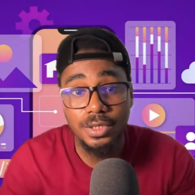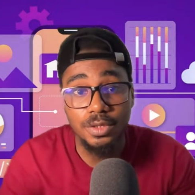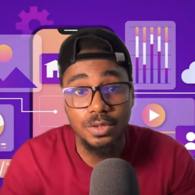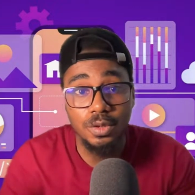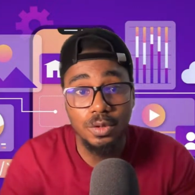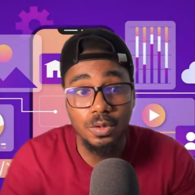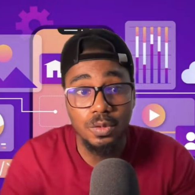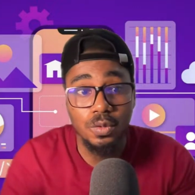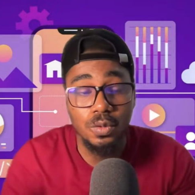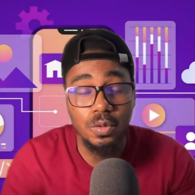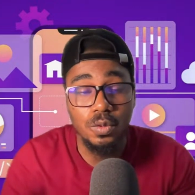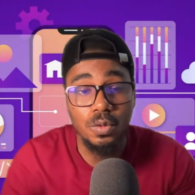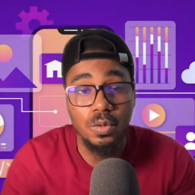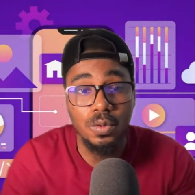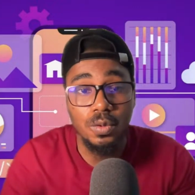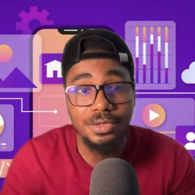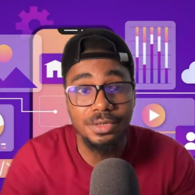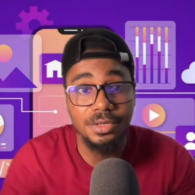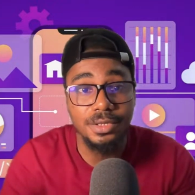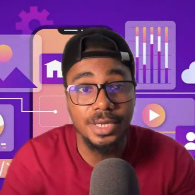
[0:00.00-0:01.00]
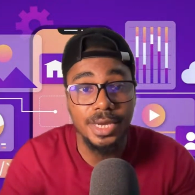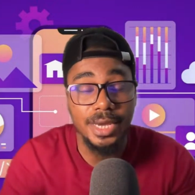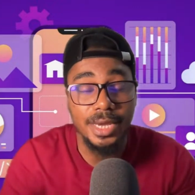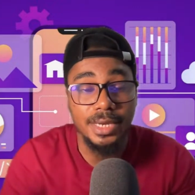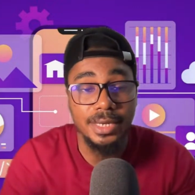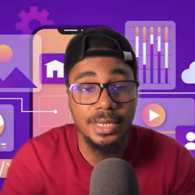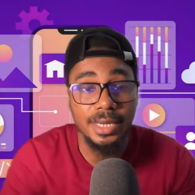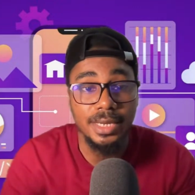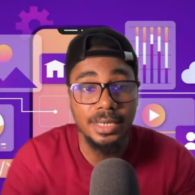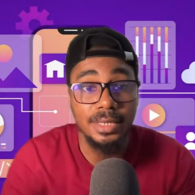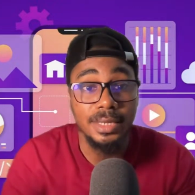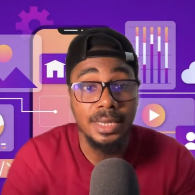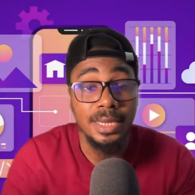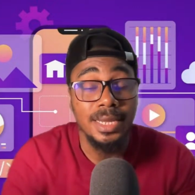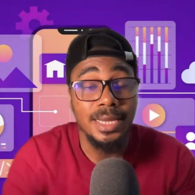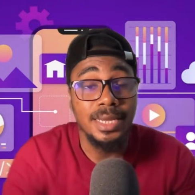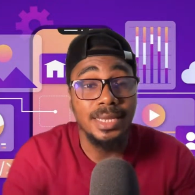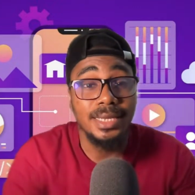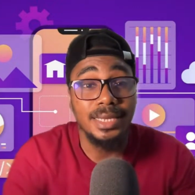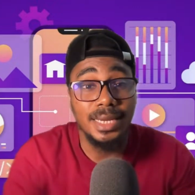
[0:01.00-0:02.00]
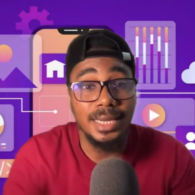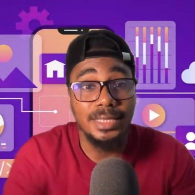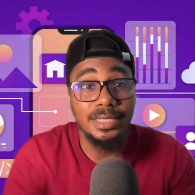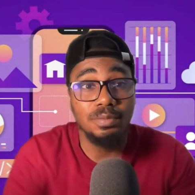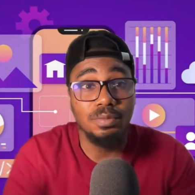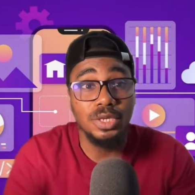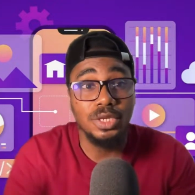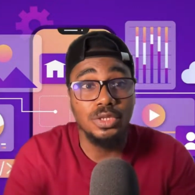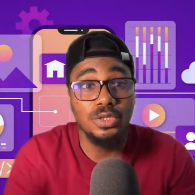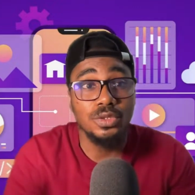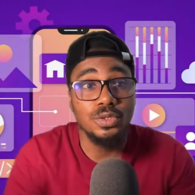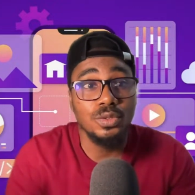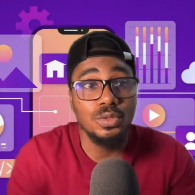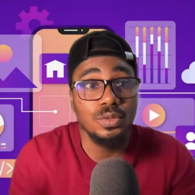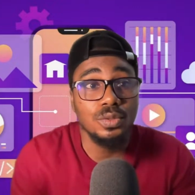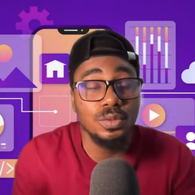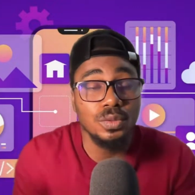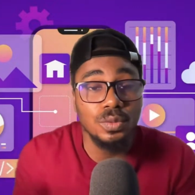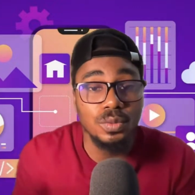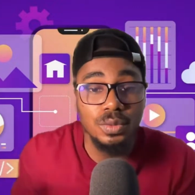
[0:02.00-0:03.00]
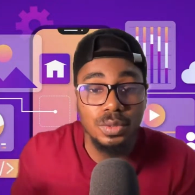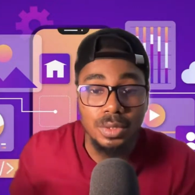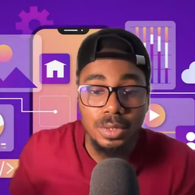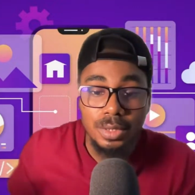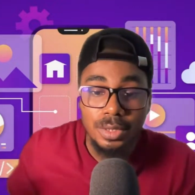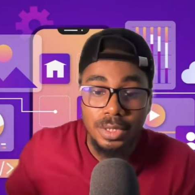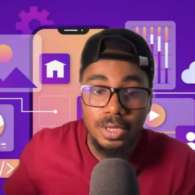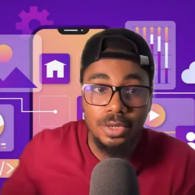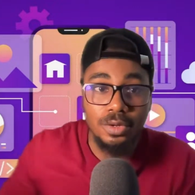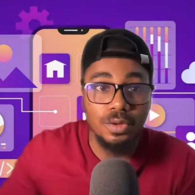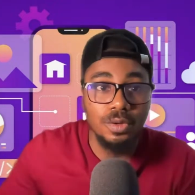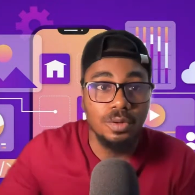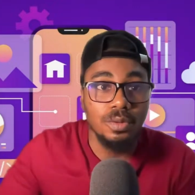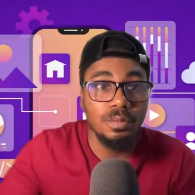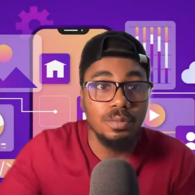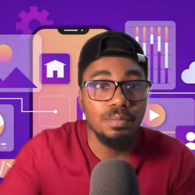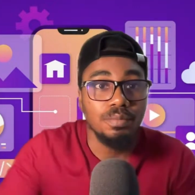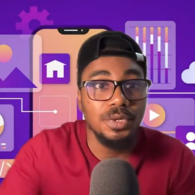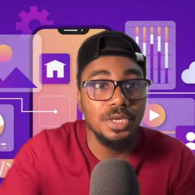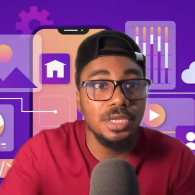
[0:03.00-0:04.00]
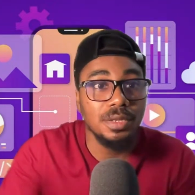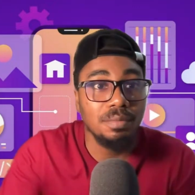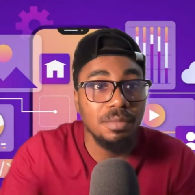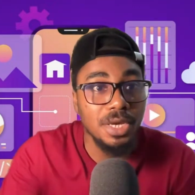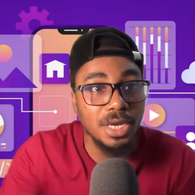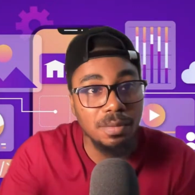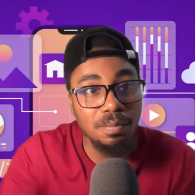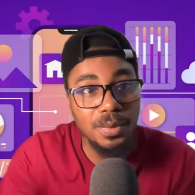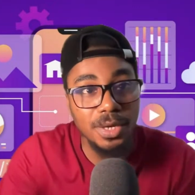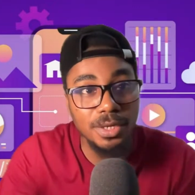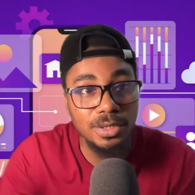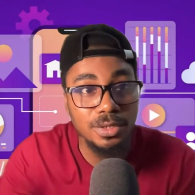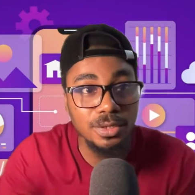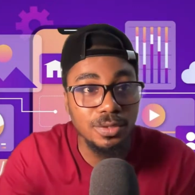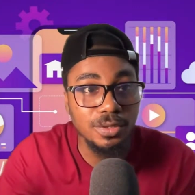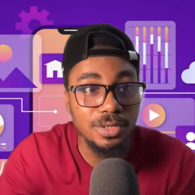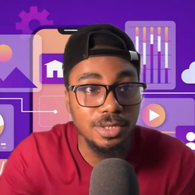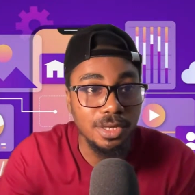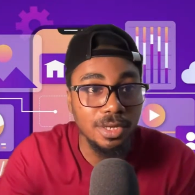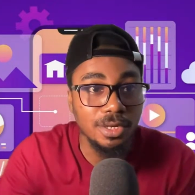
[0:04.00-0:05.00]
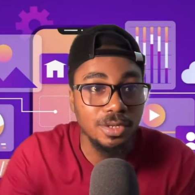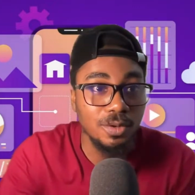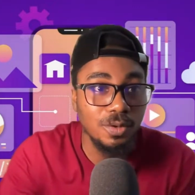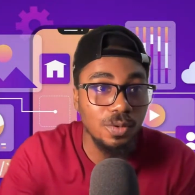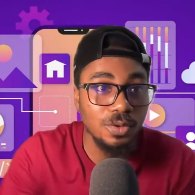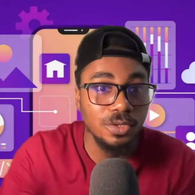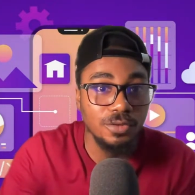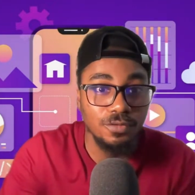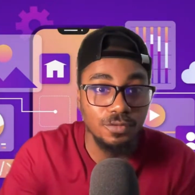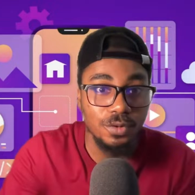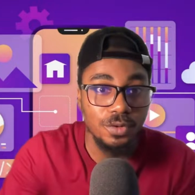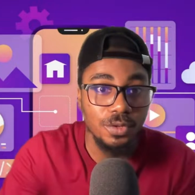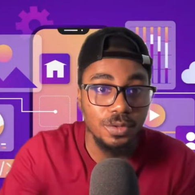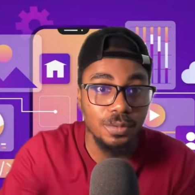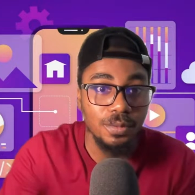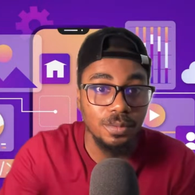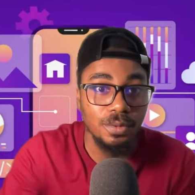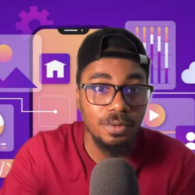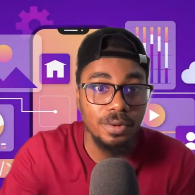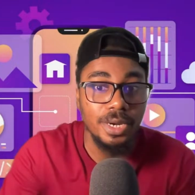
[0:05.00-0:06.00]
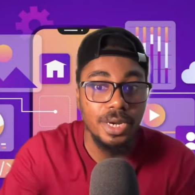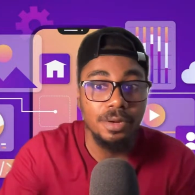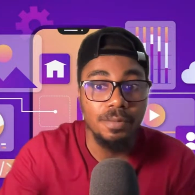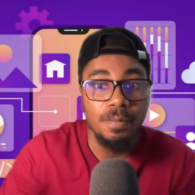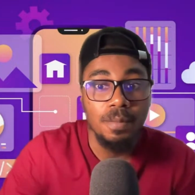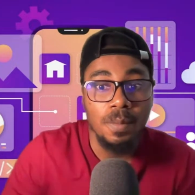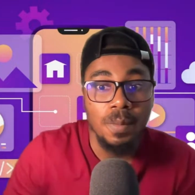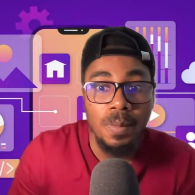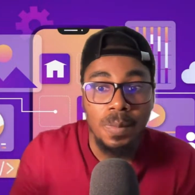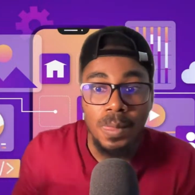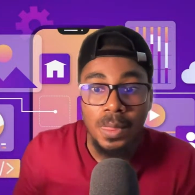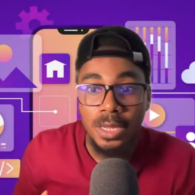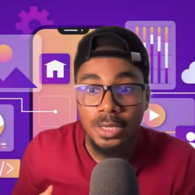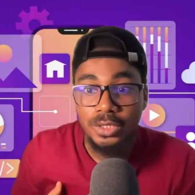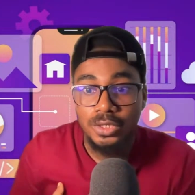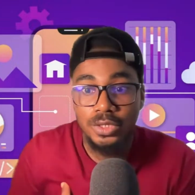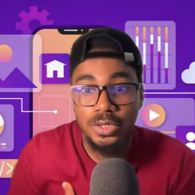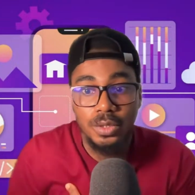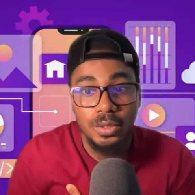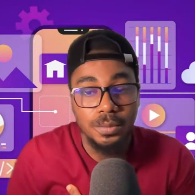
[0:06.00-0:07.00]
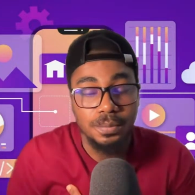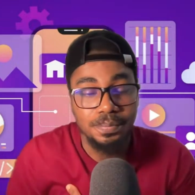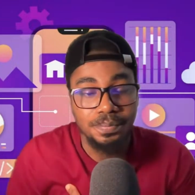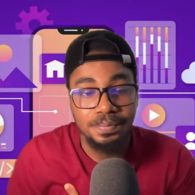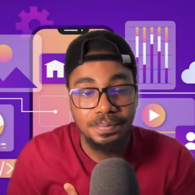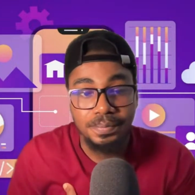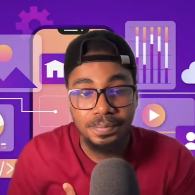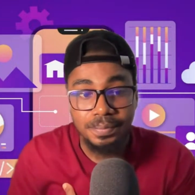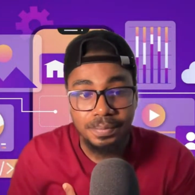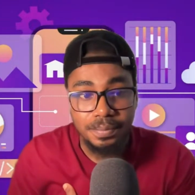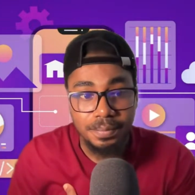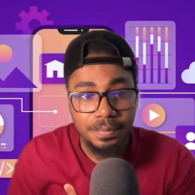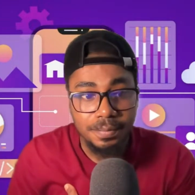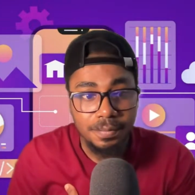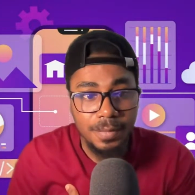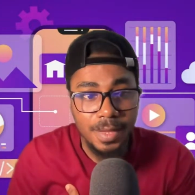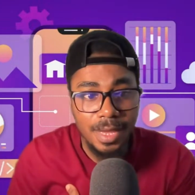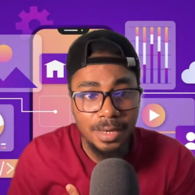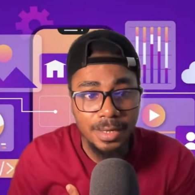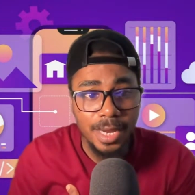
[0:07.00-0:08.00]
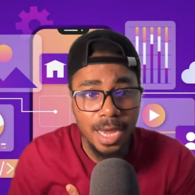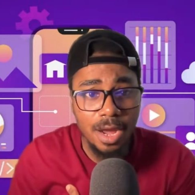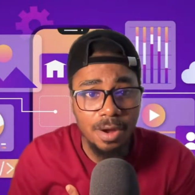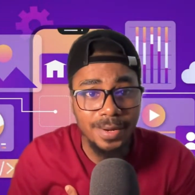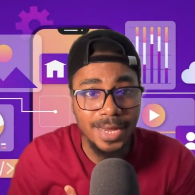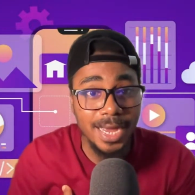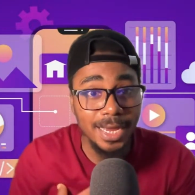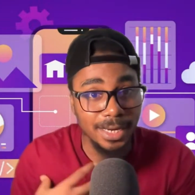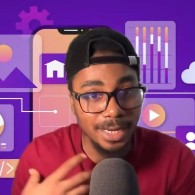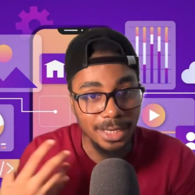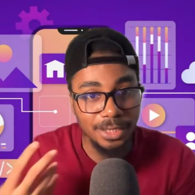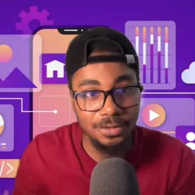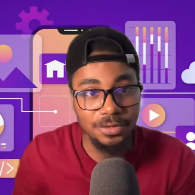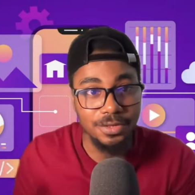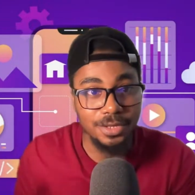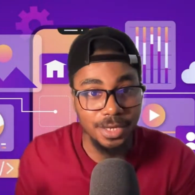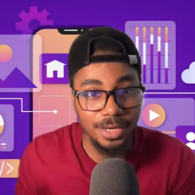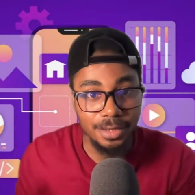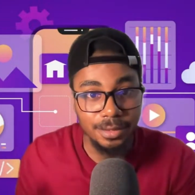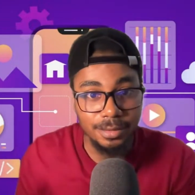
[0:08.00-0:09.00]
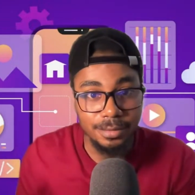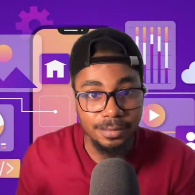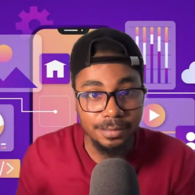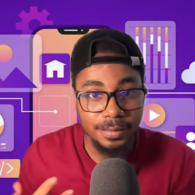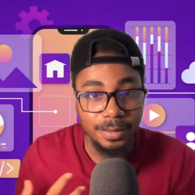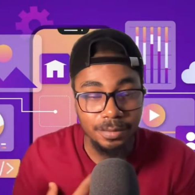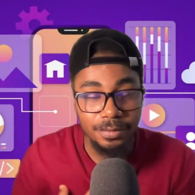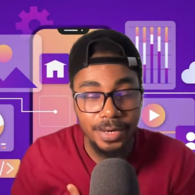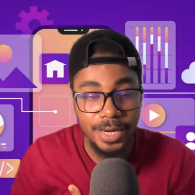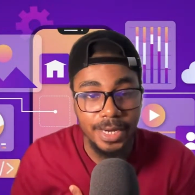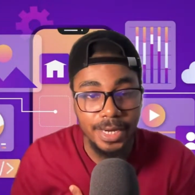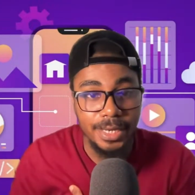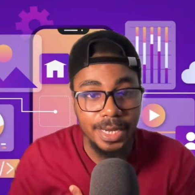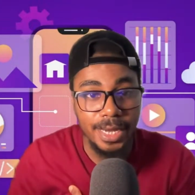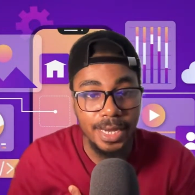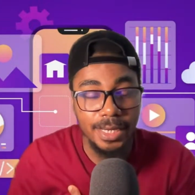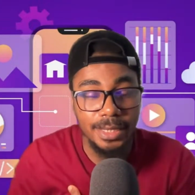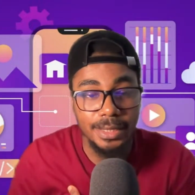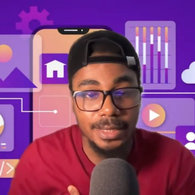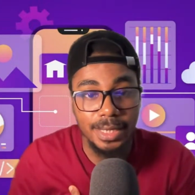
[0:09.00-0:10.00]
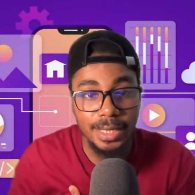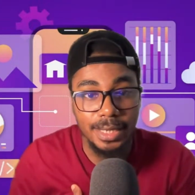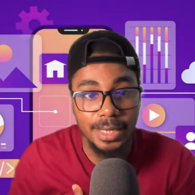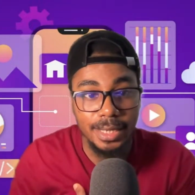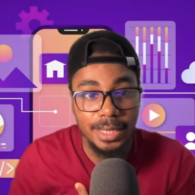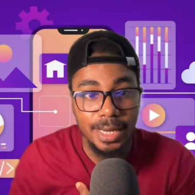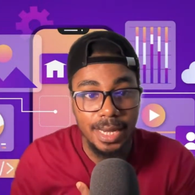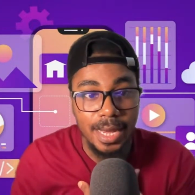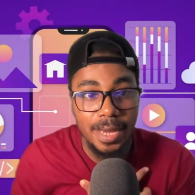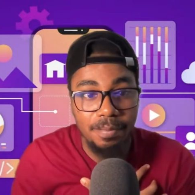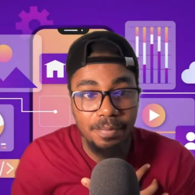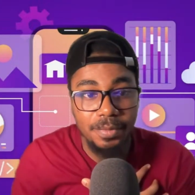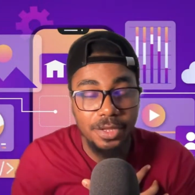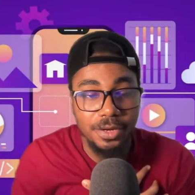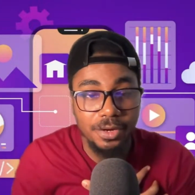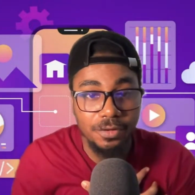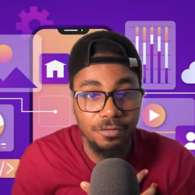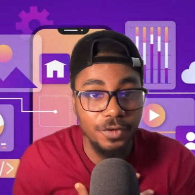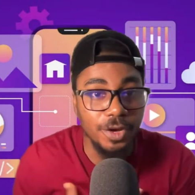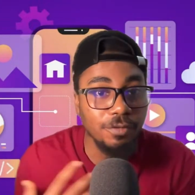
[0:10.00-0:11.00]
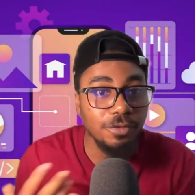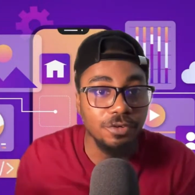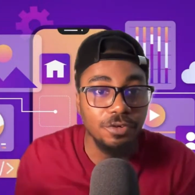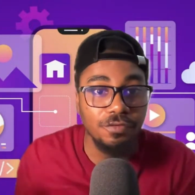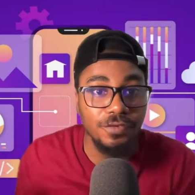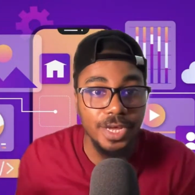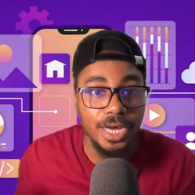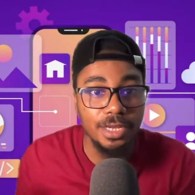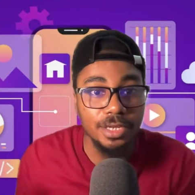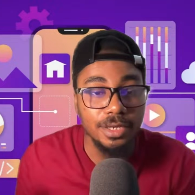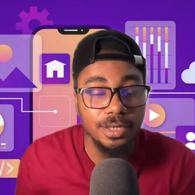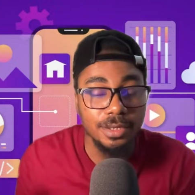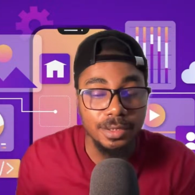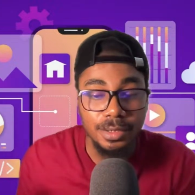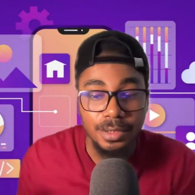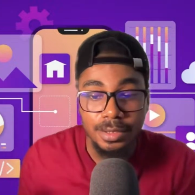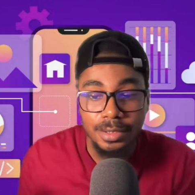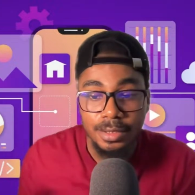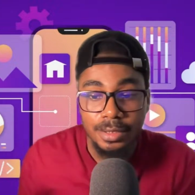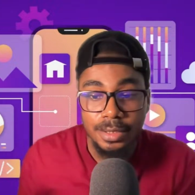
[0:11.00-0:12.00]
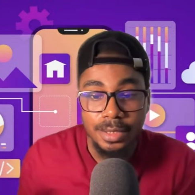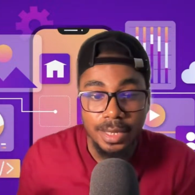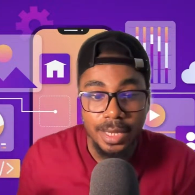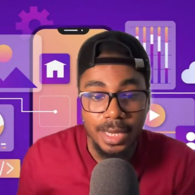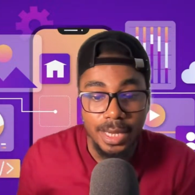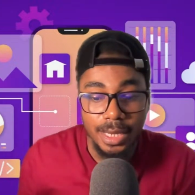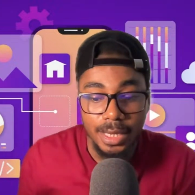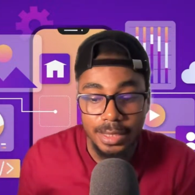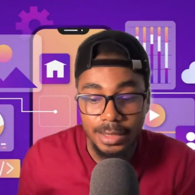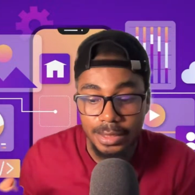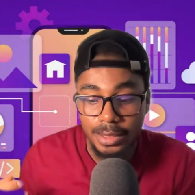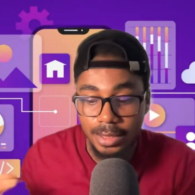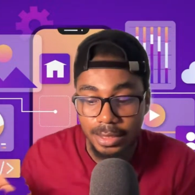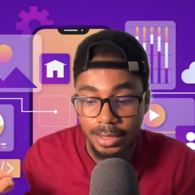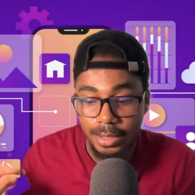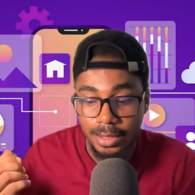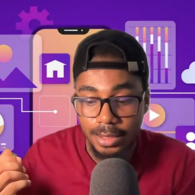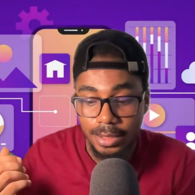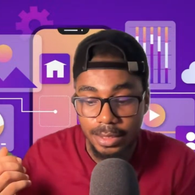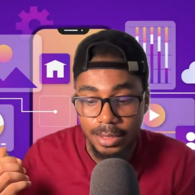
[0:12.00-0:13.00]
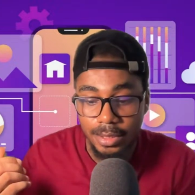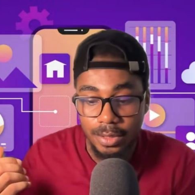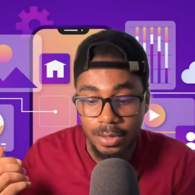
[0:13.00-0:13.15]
your no code courses, and then get me to be the main person to sell the course for you, right? So now I like to sell, right? And I'm the founder of Nala, and